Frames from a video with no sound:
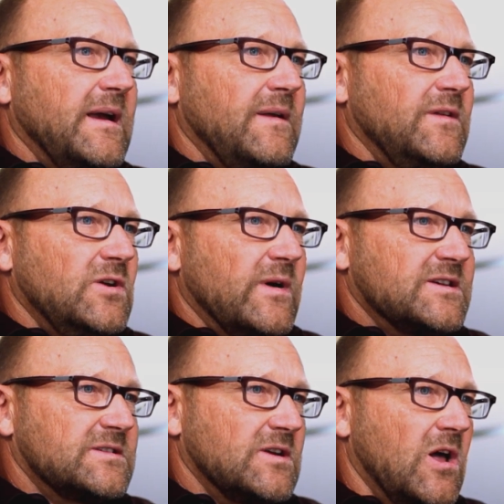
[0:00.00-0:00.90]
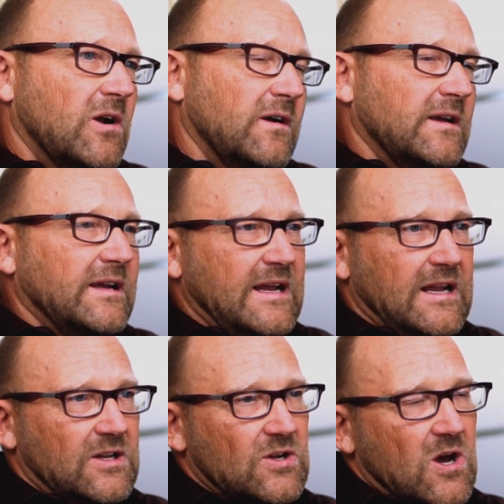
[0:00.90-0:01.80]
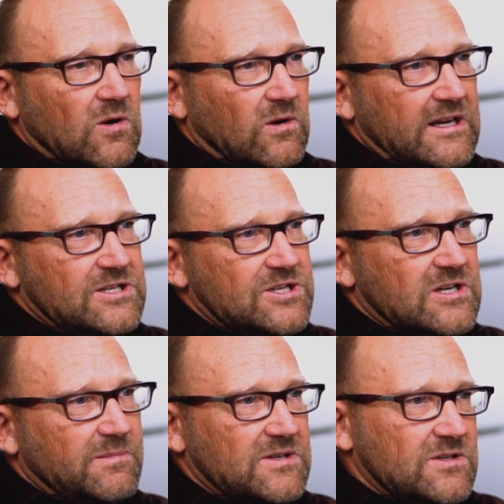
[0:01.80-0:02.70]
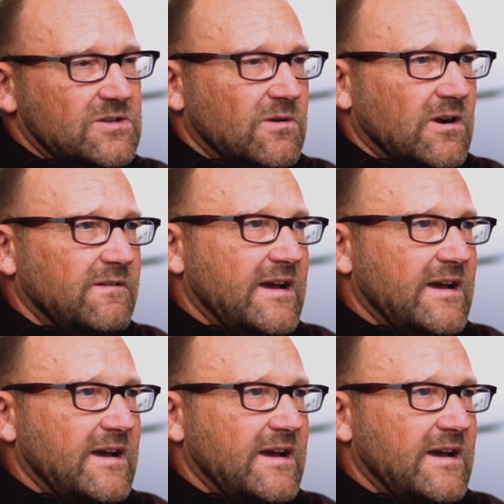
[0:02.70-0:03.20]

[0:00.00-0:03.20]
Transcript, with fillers: and the US dollar, Canadian dollar relationship isn't to our